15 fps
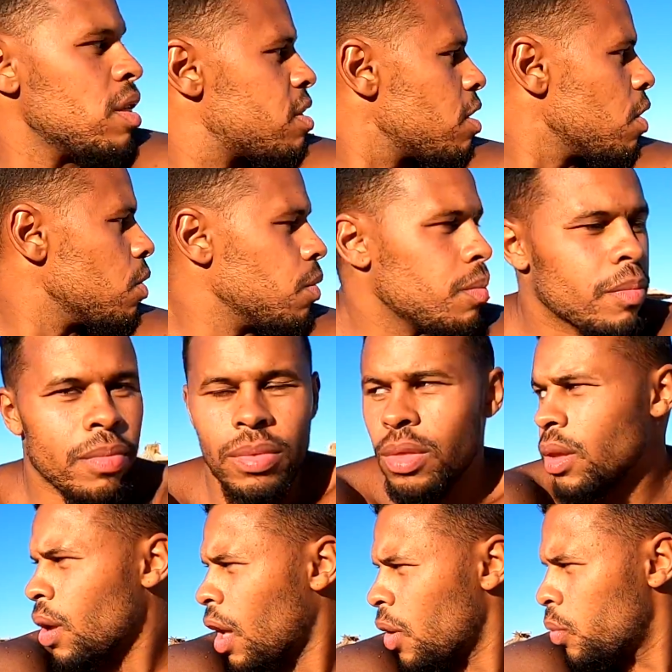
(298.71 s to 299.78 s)
so
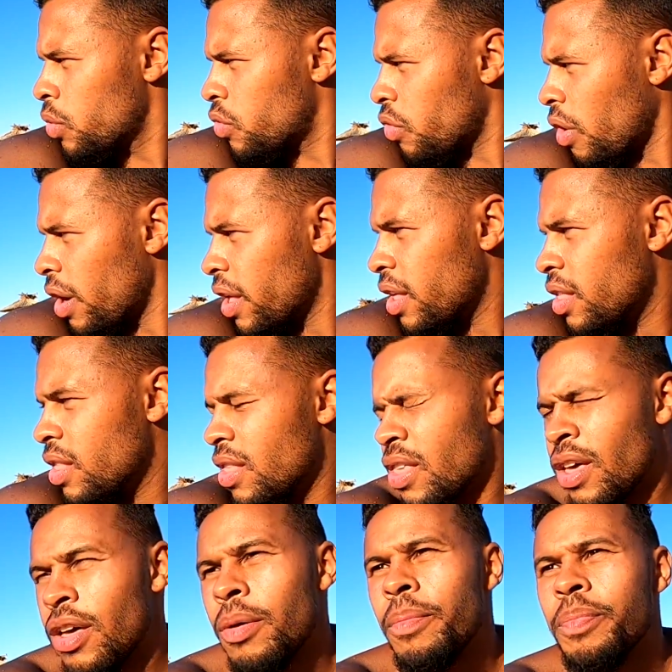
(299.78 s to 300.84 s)
I will try
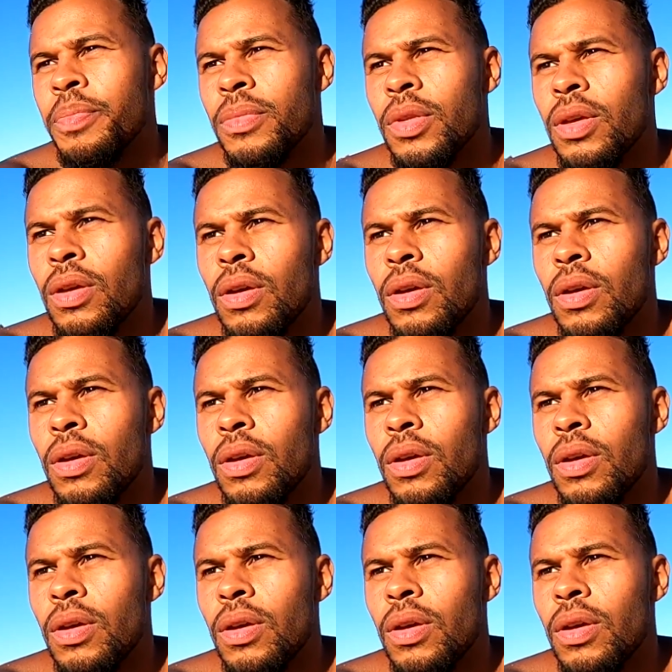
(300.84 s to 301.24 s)
and um,